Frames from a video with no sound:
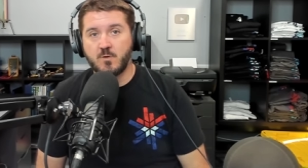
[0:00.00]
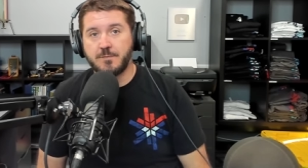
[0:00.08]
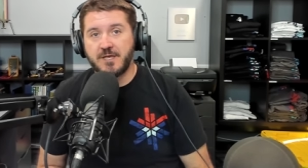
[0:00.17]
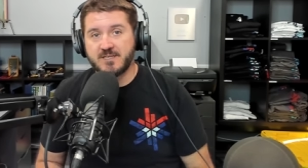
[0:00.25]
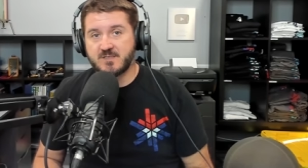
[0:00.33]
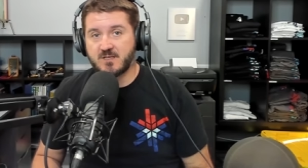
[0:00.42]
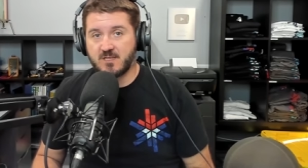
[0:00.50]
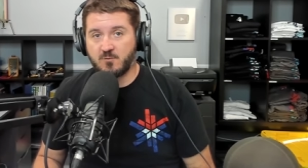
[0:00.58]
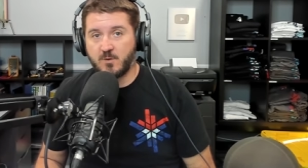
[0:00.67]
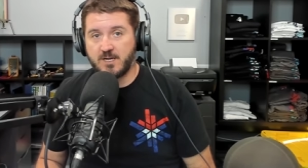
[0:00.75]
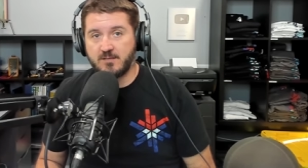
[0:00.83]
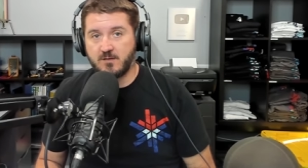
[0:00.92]
we basically
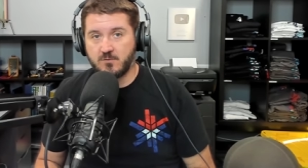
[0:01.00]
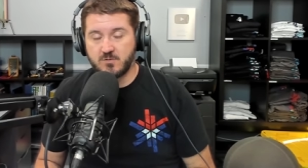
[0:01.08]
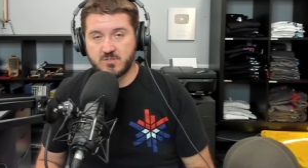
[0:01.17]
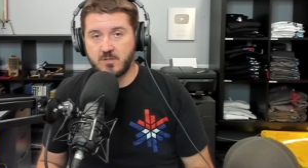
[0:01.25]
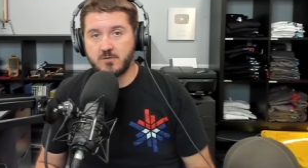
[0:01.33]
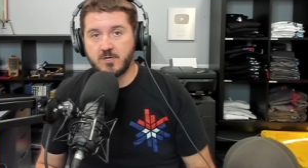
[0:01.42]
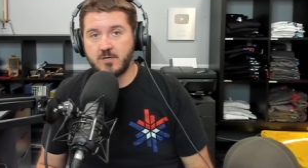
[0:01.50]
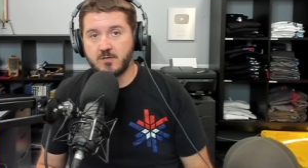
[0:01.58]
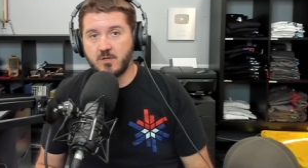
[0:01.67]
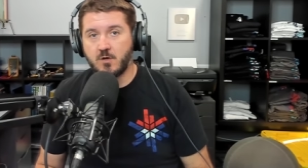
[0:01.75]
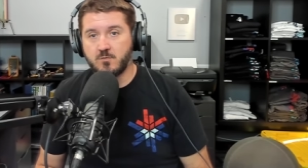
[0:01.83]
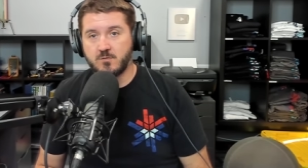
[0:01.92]
went in there. There's no,
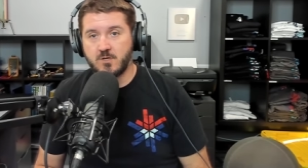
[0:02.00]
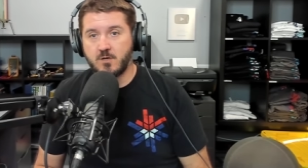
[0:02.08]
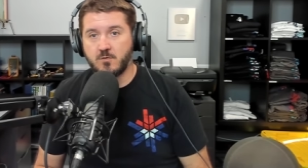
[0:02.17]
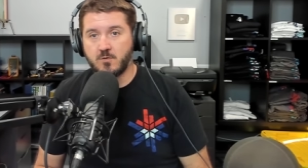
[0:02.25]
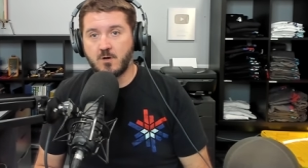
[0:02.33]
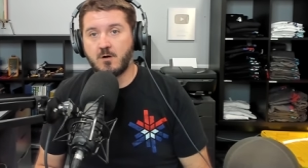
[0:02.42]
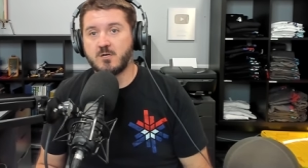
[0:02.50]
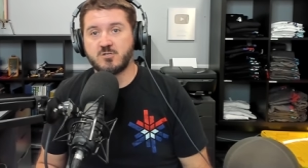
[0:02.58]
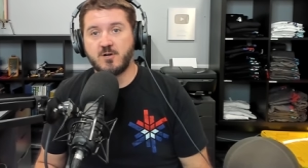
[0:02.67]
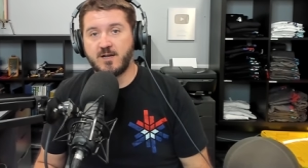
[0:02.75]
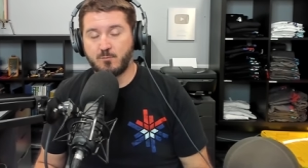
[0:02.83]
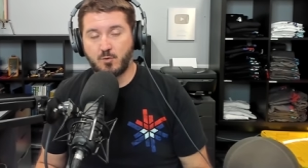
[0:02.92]
no, no
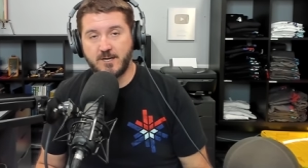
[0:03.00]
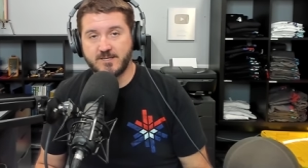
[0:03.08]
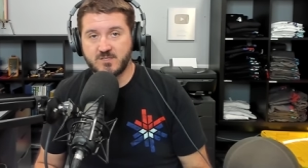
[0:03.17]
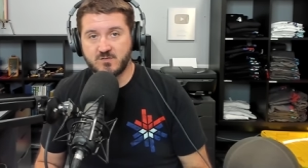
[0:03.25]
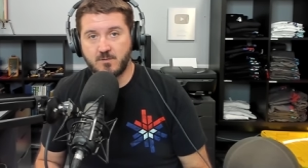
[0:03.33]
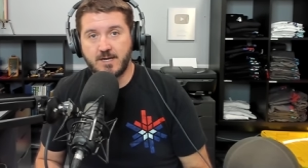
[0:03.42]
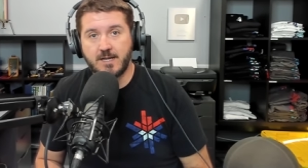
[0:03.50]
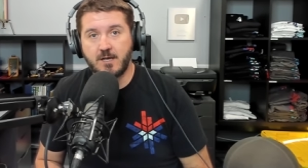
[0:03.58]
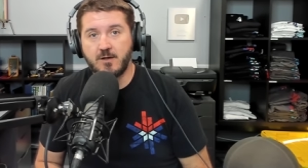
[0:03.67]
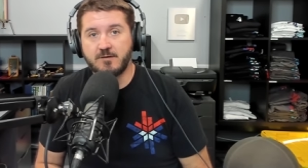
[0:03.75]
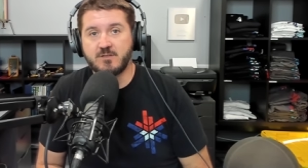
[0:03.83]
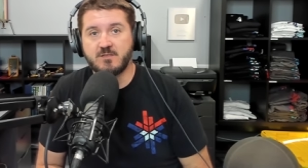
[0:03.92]
contract prices right
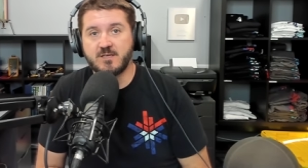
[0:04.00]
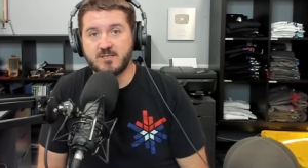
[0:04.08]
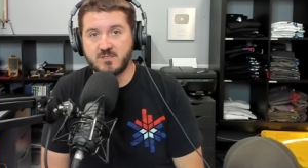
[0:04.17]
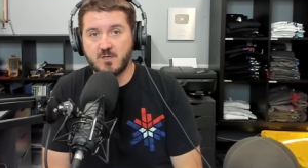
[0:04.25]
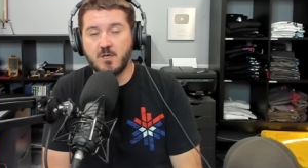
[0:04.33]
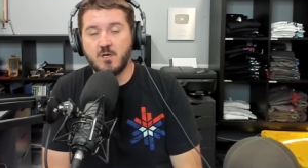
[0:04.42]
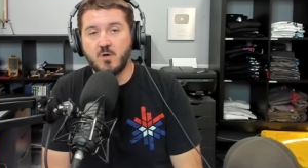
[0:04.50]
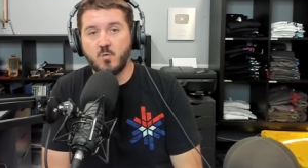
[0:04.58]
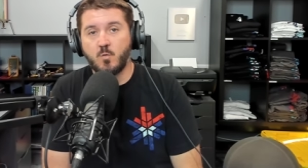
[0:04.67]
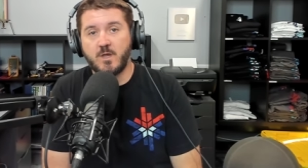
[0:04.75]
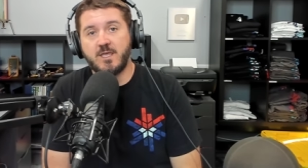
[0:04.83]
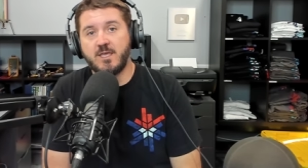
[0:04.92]
now. Everything's,
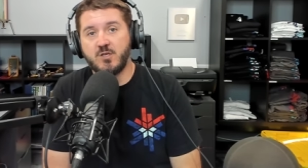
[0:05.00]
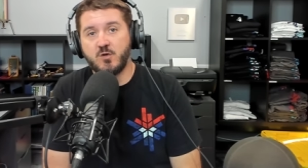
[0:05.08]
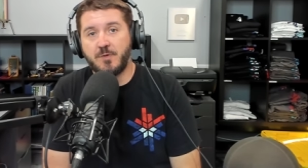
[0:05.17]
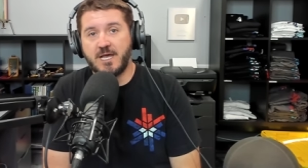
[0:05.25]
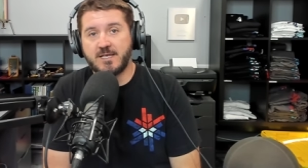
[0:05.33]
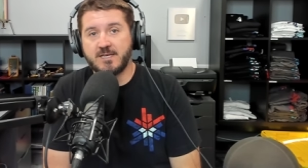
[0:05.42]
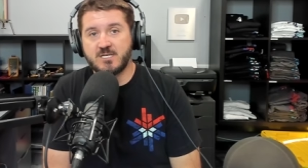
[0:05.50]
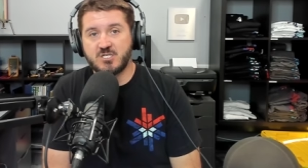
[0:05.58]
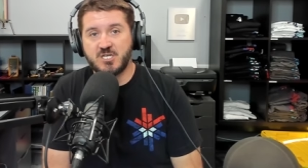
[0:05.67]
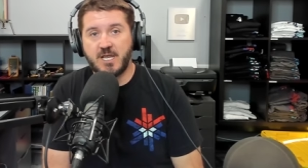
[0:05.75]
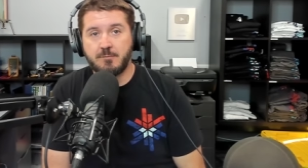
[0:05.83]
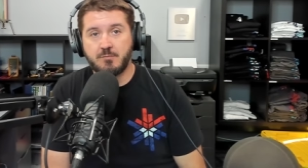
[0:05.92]
we get you back into
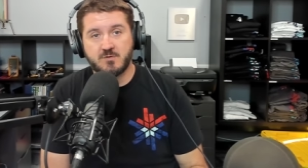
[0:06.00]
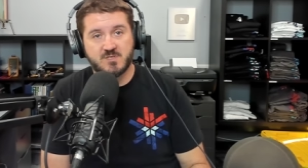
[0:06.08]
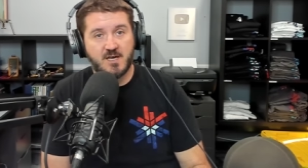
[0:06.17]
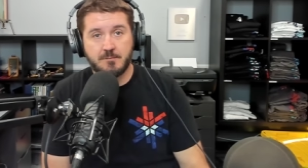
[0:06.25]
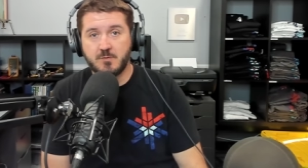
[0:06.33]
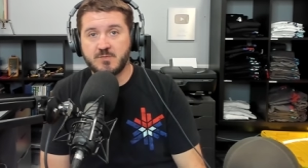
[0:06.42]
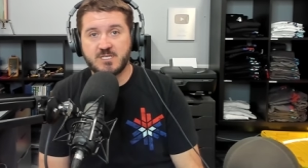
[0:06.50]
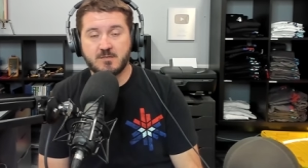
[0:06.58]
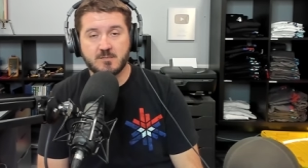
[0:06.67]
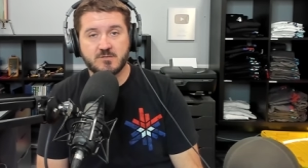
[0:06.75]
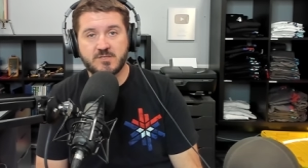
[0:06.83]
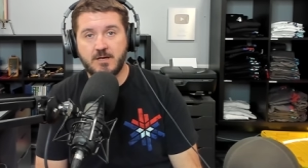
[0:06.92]
shape, time and
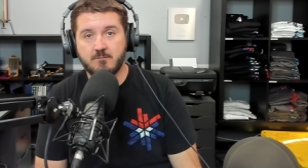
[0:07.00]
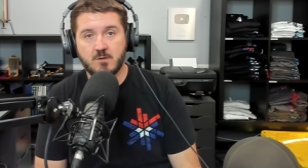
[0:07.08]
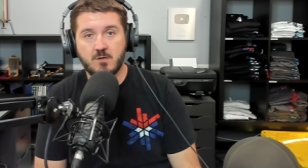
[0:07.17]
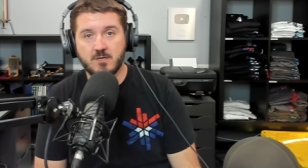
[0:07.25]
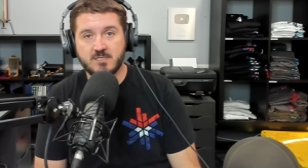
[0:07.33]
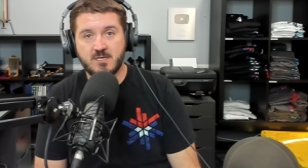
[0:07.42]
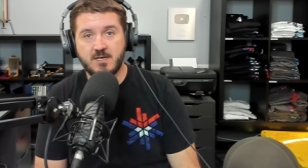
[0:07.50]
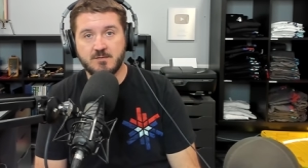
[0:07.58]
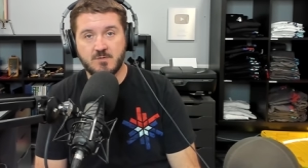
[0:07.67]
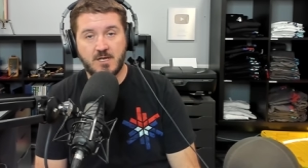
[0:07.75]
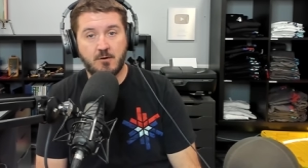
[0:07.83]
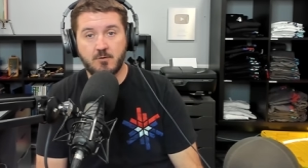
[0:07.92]
materials, however long it
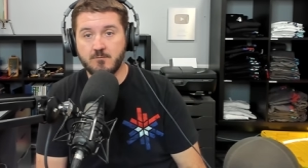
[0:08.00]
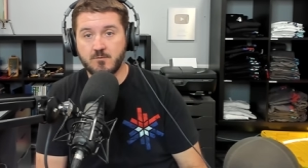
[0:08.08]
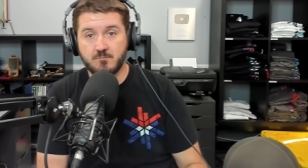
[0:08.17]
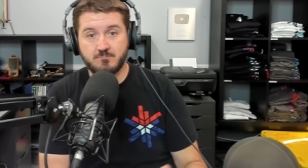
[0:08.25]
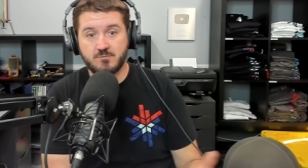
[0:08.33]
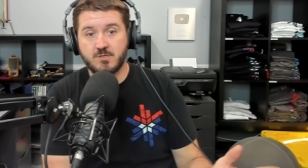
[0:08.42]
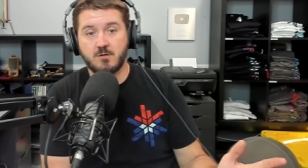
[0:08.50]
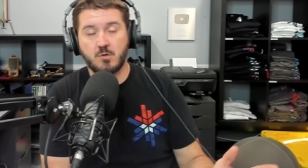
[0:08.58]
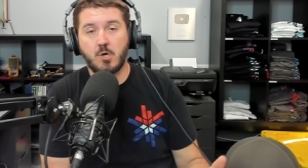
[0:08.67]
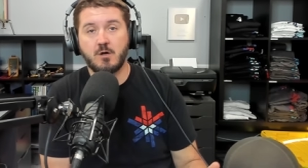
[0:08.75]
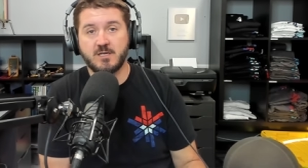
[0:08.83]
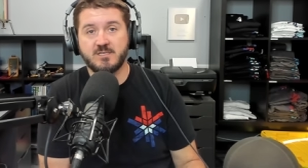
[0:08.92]
time, however, you know,
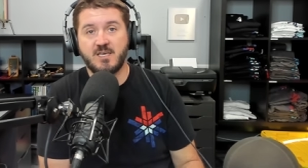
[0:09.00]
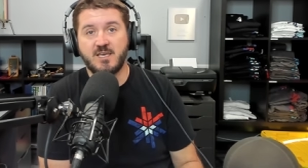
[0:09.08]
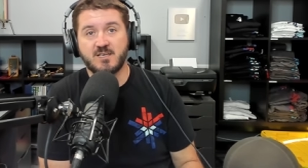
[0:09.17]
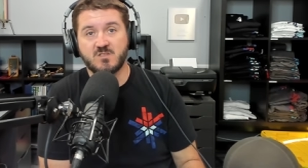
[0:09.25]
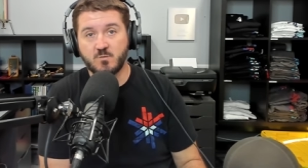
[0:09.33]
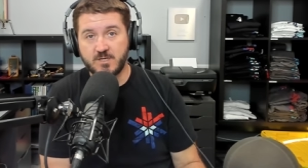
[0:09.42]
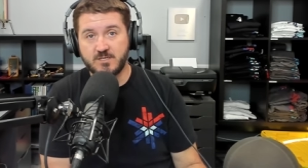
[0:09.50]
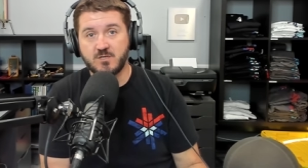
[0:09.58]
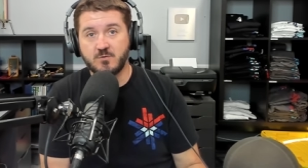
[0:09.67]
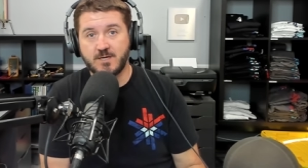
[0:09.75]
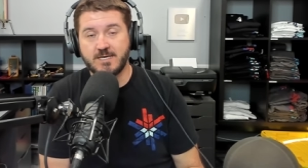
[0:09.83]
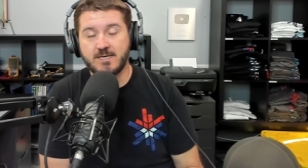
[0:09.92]
long it takes, we
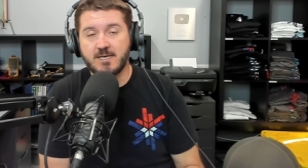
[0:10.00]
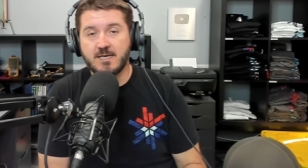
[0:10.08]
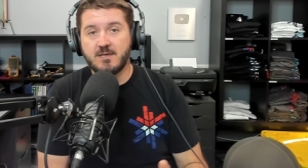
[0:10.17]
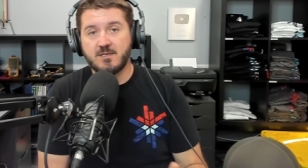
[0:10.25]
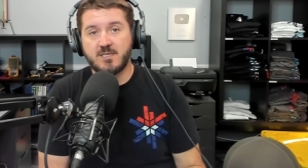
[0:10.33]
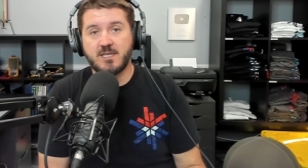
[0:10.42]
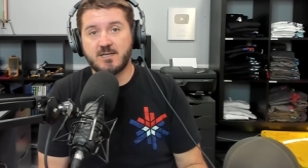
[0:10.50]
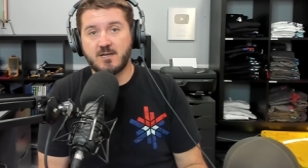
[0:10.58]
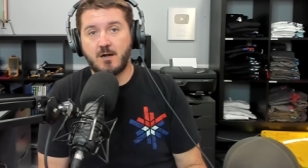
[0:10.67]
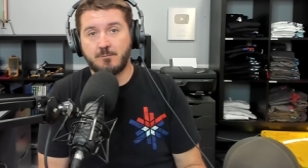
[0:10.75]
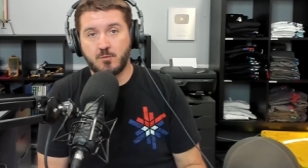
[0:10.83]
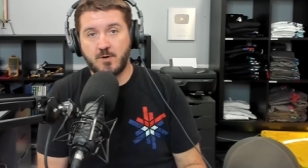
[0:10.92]
do it, get it
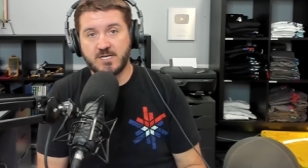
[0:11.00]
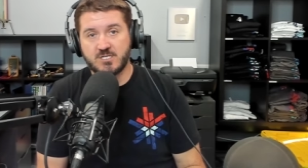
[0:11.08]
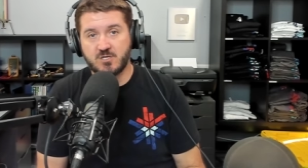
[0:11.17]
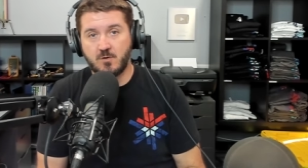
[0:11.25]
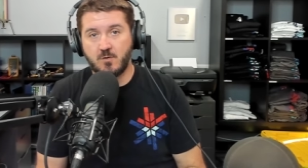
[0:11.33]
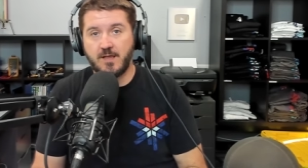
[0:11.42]
operational.